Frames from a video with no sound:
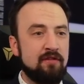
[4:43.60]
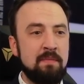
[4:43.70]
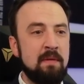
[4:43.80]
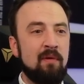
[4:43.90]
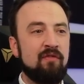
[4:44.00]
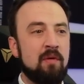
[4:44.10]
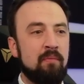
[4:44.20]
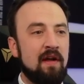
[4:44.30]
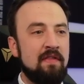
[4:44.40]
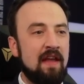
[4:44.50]
Some people have
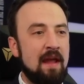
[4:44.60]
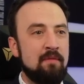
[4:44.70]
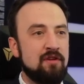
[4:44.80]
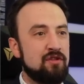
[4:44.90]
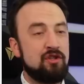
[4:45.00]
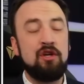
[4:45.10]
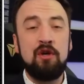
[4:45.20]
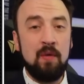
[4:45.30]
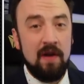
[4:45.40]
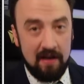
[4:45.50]
complained the game is
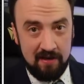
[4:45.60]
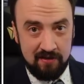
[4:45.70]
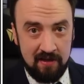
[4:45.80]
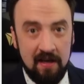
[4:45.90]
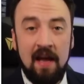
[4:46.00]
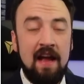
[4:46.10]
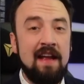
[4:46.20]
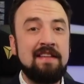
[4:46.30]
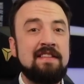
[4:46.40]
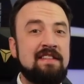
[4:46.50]
too easy.
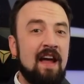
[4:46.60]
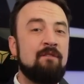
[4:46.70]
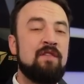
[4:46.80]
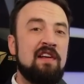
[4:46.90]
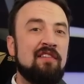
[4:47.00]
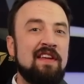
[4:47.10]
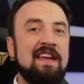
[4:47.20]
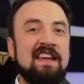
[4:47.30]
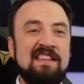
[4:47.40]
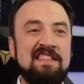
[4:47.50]
It's definitely
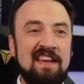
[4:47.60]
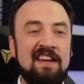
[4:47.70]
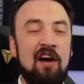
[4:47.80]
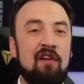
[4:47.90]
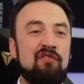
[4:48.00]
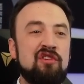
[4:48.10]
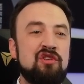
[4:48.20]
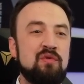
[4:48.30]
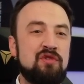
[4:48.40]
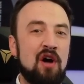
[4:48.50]
easy enough
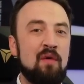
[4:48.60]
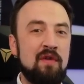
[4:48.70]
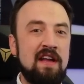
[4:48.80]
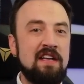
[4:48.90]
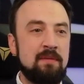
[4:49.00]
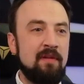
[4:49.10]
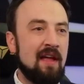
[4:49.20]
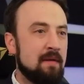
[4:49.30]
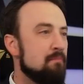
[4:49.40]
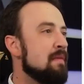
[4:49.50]
that you don't need to be
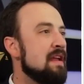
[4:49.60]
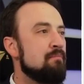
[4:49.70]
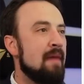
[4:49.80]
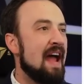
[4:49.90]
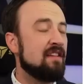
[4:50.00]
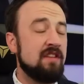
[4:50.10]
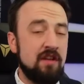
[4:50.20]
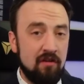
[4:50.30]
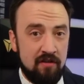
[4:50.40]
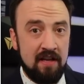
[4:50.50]
like
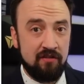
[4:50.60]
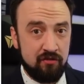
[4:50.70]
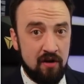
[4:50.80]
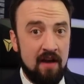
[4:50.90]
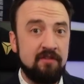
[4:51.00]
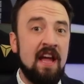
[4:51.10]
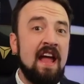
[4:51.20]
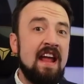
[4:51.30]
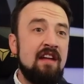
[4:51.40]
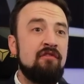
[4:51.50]
min-maxing your disk drives.
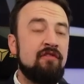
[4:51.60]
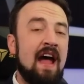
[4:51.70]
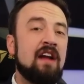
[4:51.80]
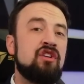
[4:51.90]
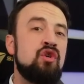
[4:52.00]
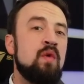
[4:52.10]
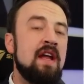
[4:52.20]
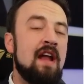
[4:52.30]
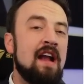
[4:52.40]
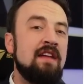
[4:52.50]
In fact, you
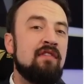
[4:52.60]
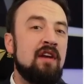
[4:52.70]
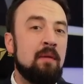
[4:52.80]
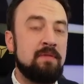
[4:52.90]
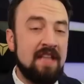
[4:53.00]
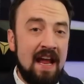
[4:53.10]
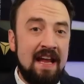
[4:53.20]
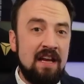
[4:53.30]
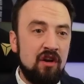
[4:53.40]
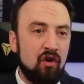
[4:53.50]
cannot even
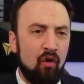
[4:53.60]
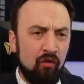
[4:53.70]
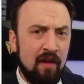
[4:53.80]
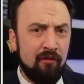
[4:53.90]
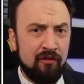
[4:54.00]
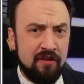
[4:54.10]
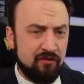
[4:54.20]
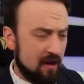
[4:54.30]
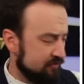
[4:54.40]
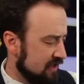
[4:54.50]
obtain gold level
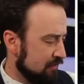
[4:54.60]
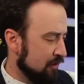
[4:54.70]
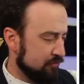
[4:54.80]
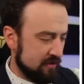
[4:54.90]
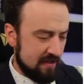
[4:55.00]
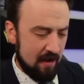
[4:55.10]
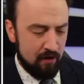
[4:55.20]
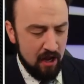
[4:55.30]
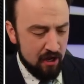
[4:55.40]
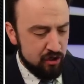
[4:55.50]
disk drives, and I wrote this
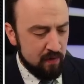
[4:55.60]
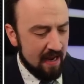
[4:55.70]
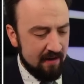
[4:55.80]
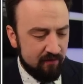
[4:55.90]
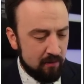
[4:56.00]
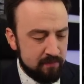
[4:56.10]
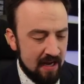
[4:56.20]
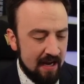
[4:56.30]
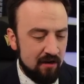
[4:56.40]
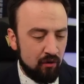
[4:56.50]
down. You can't even
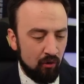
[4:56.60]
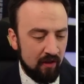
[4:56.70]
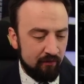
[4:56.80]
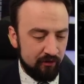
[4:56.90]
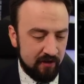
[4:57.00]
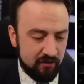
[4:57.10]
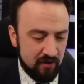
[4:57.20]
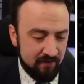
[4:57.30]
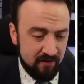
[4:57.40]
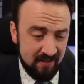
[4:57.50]
obtain gold level disk
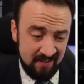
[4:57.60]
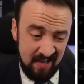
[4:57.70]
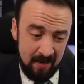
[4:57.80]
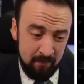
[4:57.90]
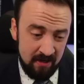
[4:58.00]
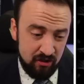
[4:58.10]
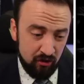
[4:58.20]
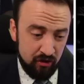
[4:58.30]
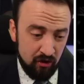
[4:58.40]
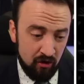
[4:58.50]
drives in this game
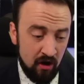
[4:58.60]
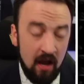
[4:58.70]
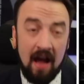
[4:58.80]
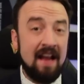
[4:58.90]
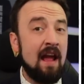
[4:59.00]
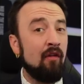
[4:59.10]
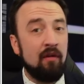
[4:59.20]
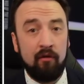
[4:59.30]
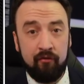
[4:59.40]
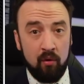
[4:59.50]
until you're account
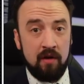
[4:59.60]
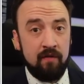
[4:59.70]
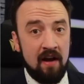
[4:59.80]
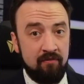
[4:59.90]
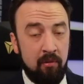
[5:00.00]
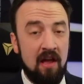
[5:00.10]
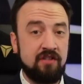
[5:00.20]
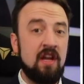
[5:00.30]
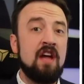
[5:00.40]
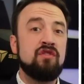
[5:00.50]
level 45
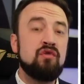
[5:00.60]
plus.